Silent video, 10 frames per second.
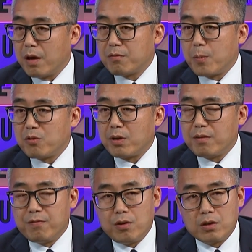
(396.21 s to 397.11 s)

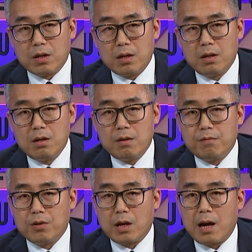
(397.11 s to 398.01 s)
especially for the,
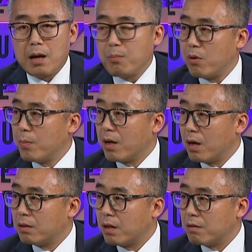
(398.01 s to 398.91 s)
for the high premium
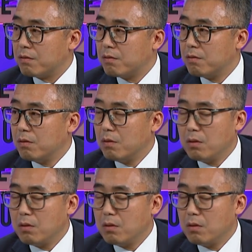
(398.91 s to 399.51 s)
contents,